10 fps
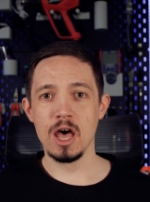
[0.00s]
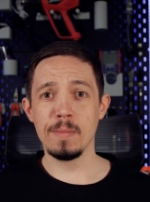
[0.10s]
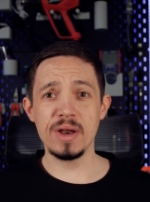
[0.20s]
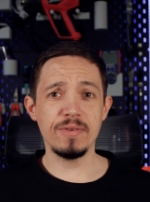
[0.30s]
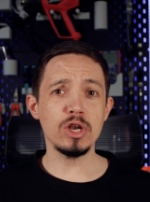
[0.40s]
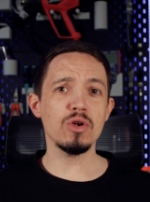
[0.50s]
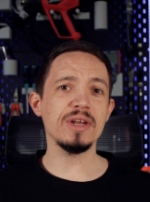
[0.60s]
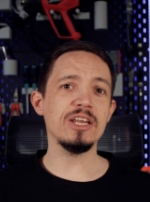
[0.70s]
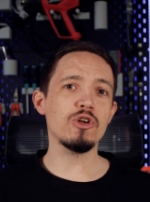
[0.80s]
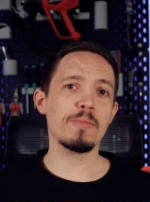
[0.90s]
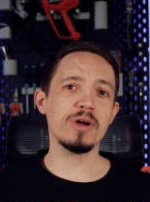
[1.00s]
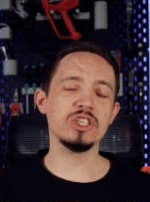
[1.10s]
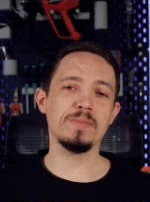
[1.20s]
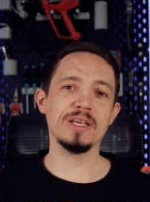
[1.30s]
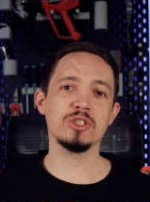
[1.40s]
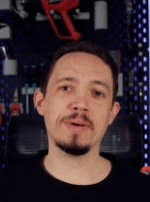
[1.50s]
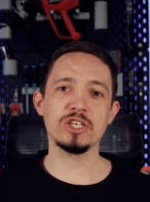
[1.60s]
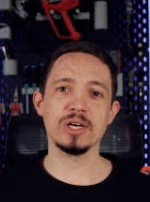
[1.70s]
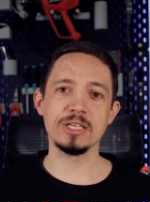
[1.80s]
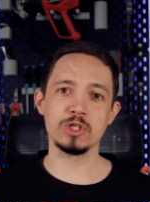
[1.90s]
But if you don't need your print to be
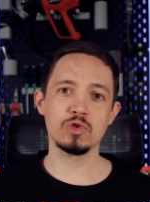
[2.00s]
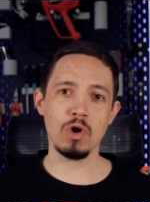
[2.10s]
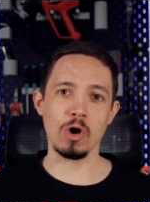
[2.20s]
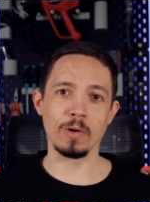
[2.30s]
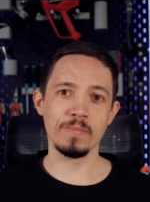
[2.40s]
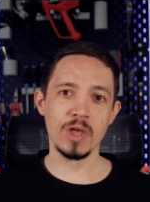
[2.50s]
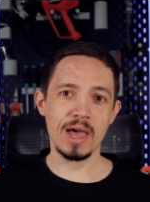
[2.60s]
especially strong,